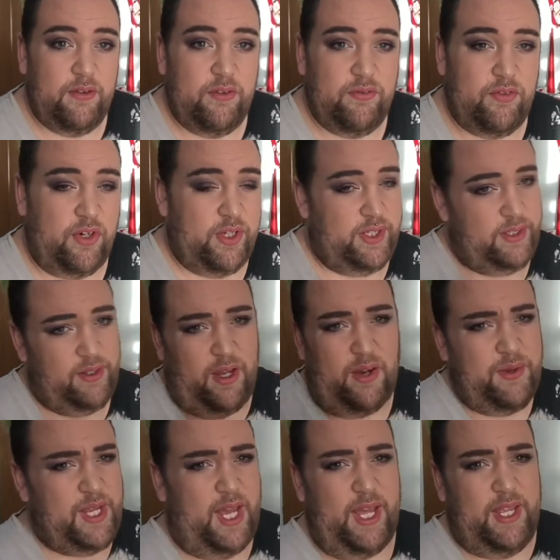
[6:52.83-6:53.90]
Right,
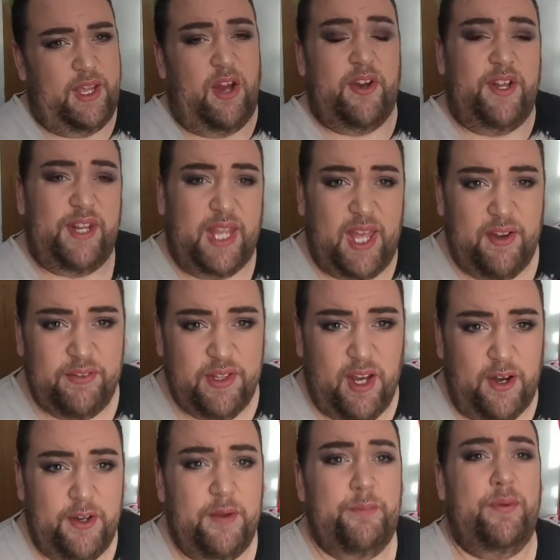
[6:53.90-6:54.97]
okay, I'm going to carry
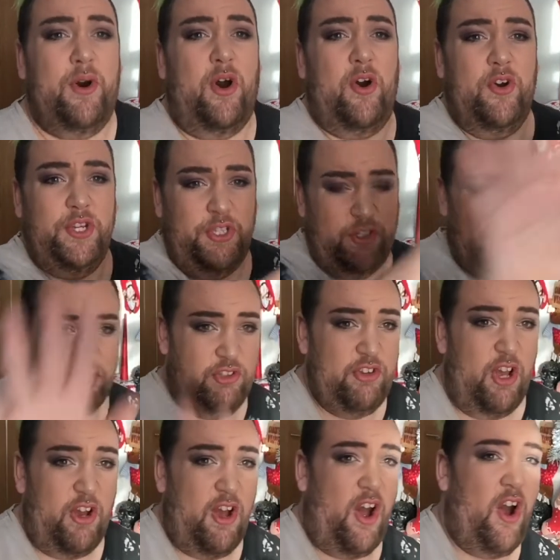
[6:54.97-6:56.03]
on, but I
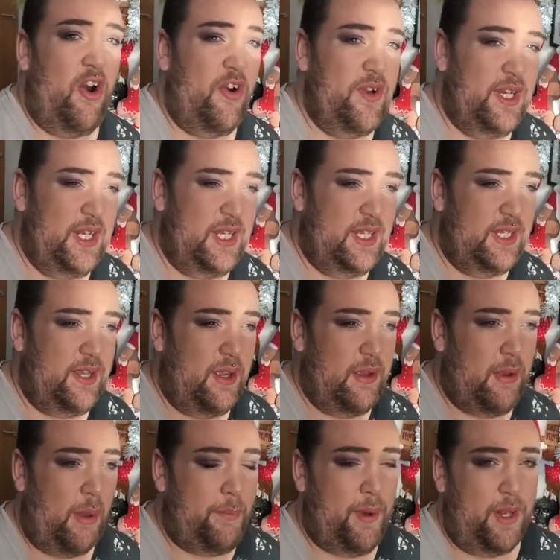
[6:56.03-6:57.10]
highly
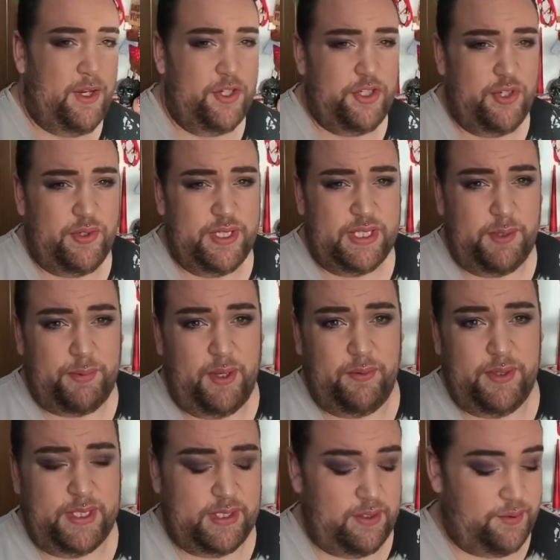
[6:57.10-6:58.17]
apologise about
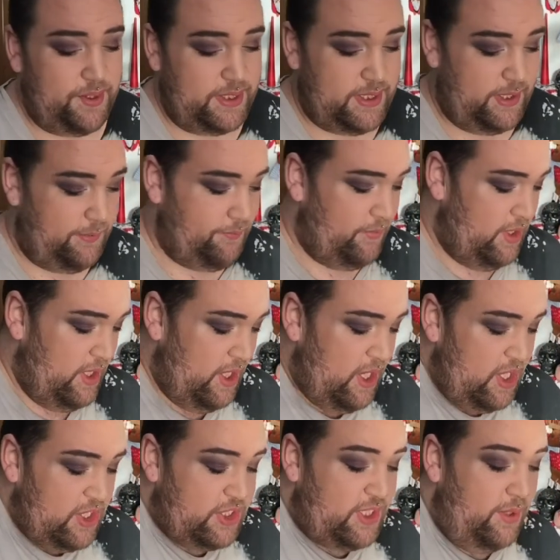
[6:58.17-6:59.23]
this lighting.
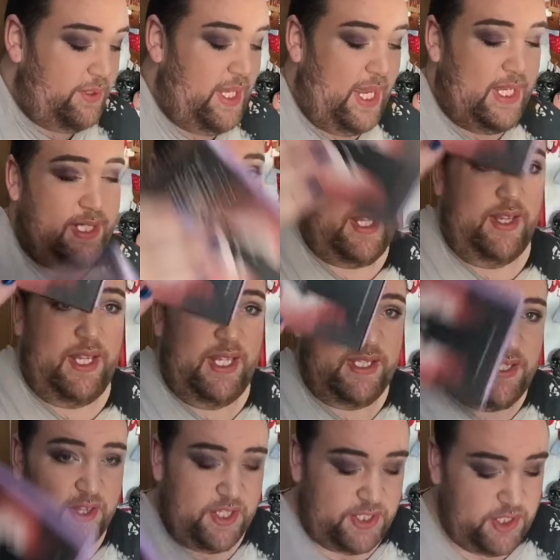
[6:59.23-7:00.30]
So yes,
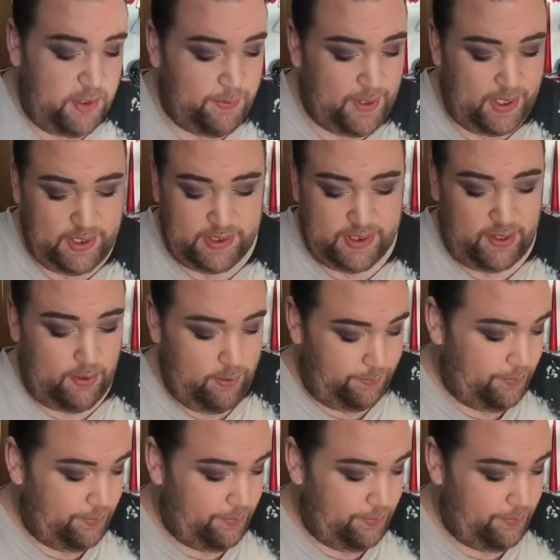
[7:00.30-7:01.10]
these are the two palettes that I